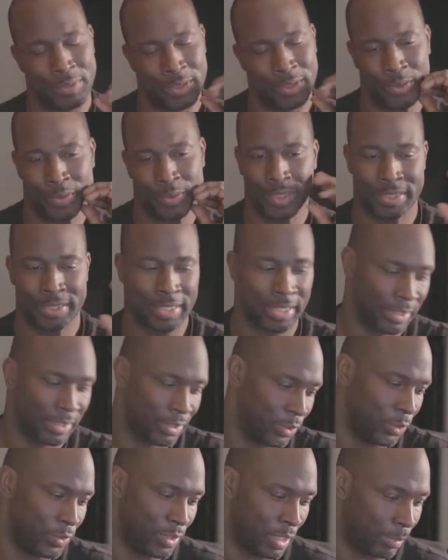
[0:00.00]
You know what to say:
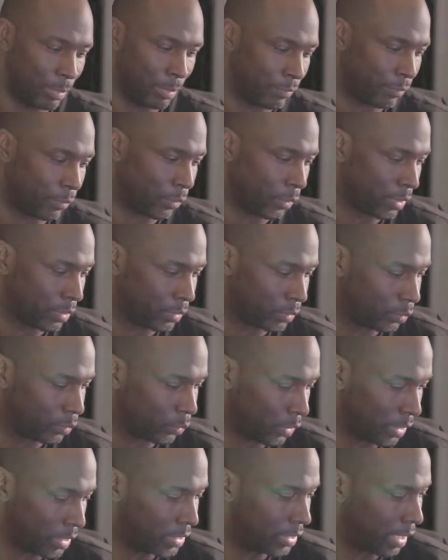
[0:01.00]
two steps forward,
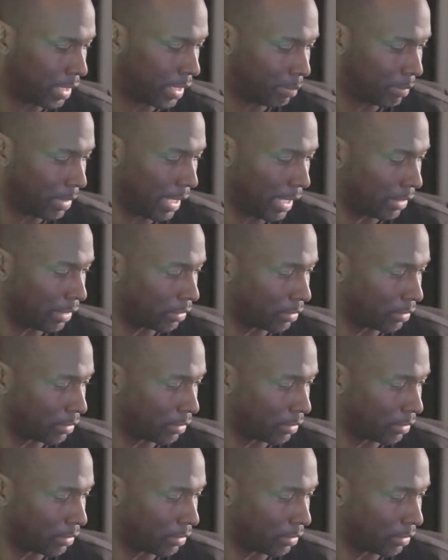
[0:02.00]
one step back,